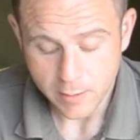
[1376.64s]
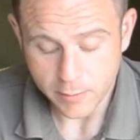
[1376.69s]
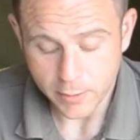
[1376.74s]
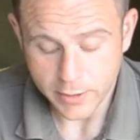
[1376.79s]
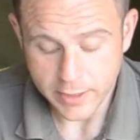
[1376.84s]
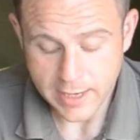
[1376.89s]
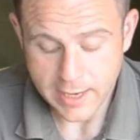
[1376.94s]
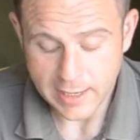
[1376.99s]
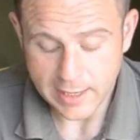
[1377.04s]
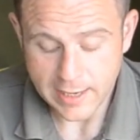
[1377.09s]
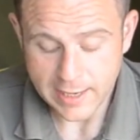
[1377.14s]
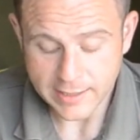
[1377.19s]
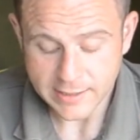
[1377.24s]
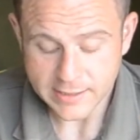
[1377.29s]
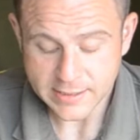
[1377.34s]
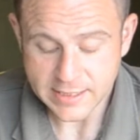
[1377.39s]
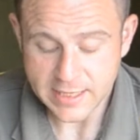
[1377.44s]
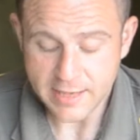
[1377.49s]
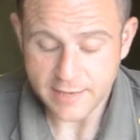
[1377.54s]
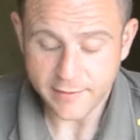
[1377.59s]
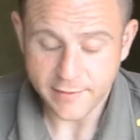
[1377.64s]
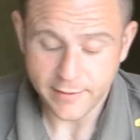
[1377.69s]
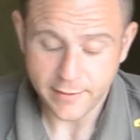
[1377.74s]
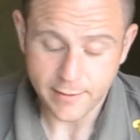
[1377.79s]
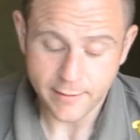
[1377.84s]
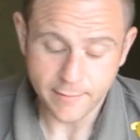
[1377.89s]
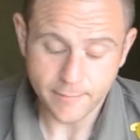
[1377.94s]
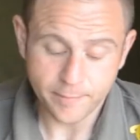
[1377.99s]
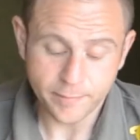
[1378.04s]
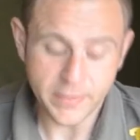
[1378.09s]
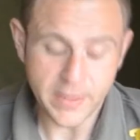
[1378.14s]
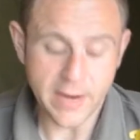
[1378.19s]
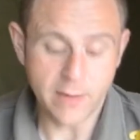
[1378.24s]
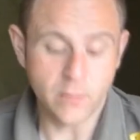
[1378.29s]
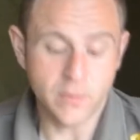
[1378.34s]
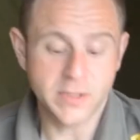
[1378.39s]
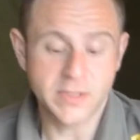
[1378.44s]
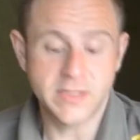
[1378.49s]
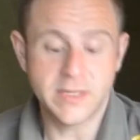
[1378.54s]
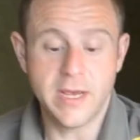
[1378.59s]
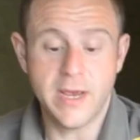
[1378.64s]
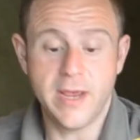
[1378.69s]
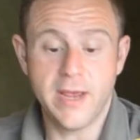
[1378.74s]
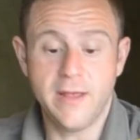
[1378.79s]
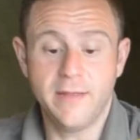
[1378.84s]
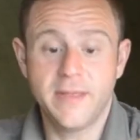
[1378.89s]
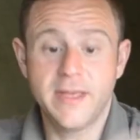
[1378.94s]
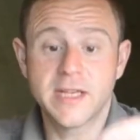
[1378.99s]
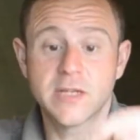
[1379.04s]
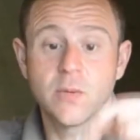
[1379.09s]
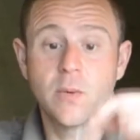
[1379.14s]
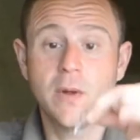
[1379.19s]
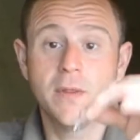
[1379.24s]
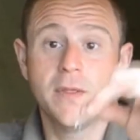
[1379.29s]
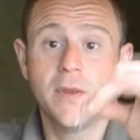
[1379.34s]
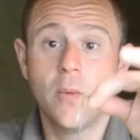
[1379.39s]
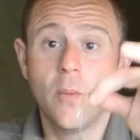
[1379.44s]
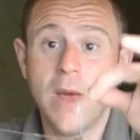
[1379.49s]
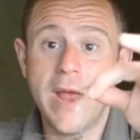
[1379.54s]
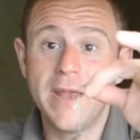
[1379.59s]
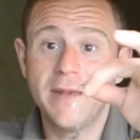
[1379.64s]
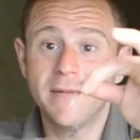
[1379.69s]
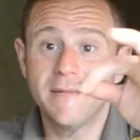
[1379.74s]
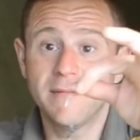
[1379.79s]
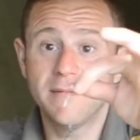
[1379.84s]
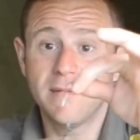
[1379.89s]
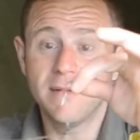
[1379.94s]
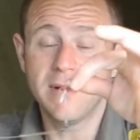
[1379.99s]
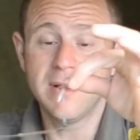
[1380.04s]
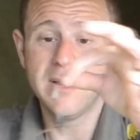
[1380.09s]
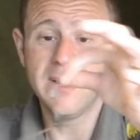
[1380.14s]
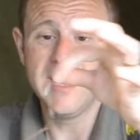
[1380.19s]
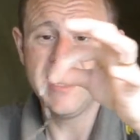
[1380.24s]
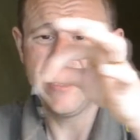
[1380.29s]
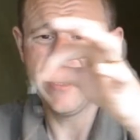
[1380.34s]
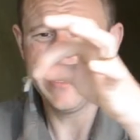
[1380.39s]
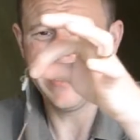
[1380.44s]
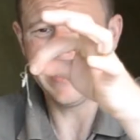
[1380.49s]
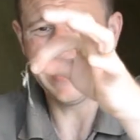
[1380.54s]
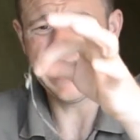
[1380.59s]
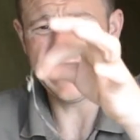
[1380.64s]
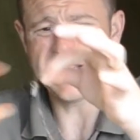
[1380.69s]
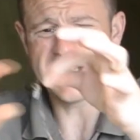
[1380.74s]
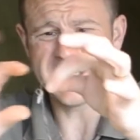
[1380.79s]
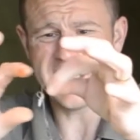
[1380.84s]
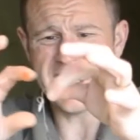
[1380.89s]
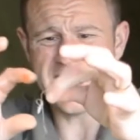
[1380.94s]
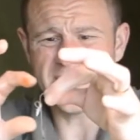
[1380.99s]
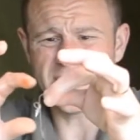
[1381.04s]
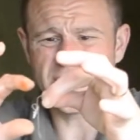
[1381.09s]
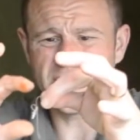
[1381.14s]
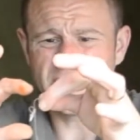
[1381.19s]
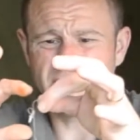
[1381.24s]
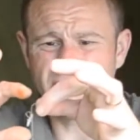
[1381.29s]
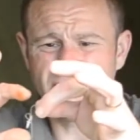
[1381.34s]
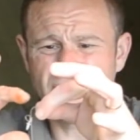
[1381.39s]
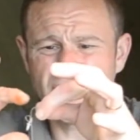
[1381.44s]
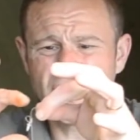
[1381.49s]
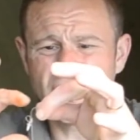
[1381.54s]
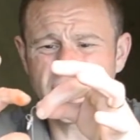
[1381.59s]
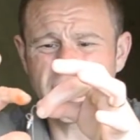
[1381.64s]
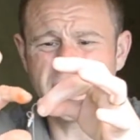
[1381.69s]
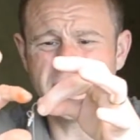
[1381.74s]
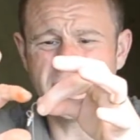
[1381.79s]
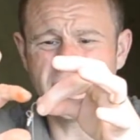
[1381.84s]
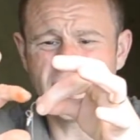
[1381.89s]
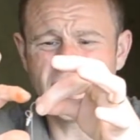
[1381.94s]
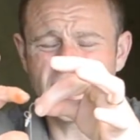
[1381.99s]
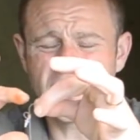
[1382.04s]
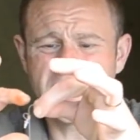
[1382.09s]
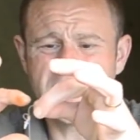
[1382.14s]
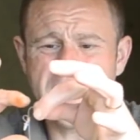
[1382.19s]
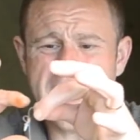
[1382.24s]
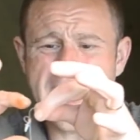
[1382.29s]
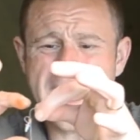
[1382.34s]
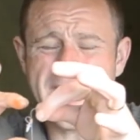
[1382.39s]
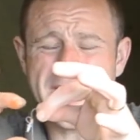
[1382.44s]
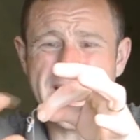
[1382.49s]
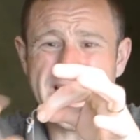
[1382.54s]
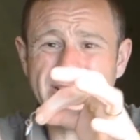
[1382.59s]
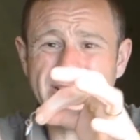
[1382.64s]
But yeah, like I said, it was this one that went, and like I say, it's just about an